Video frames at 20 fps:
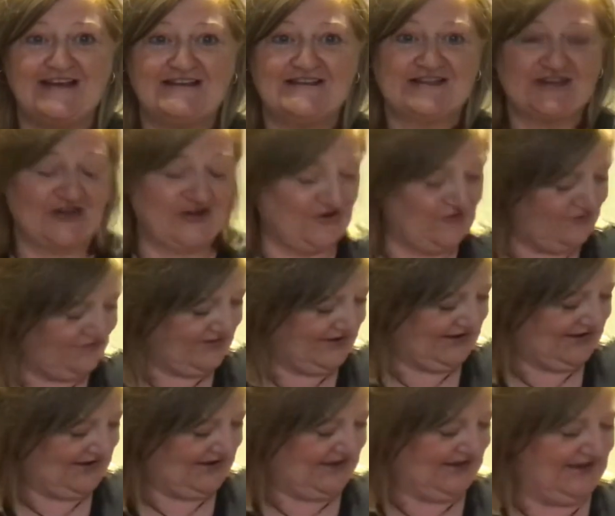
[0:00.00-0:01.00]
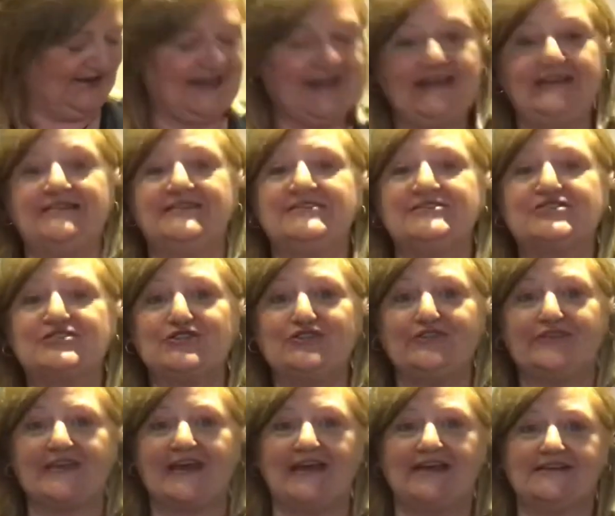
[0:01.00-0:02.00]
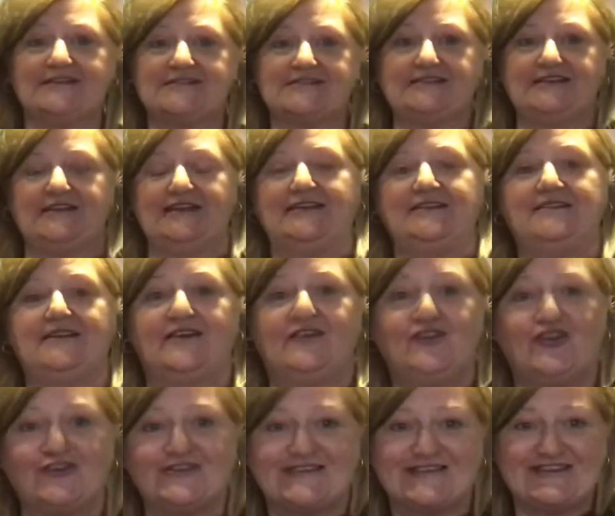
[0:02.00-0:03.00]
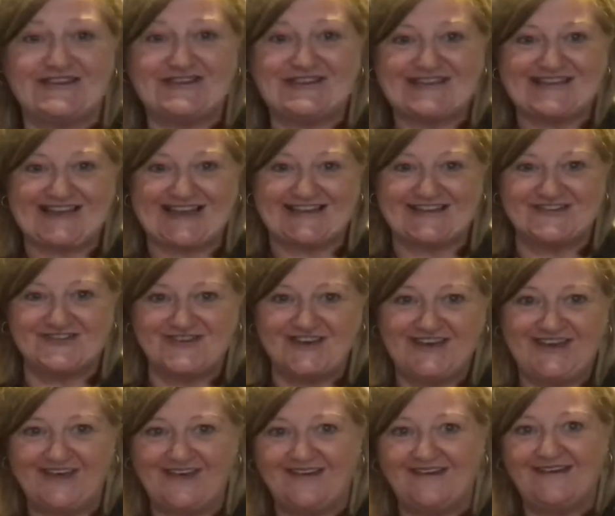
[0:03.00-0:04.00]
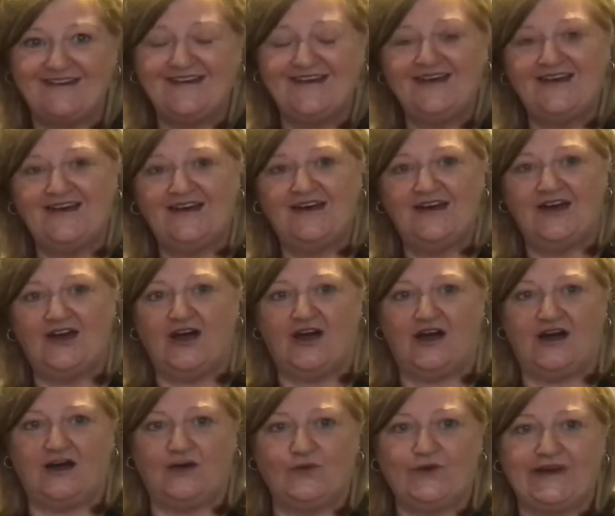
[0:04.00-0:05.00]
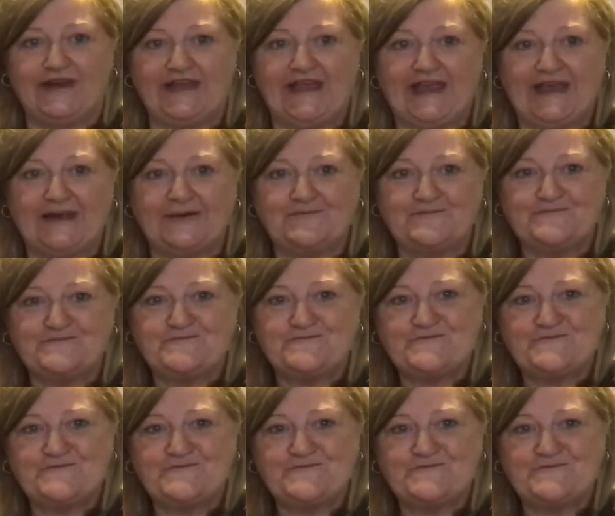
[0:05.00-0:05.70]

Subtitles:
So in 2019, just last year, I went again,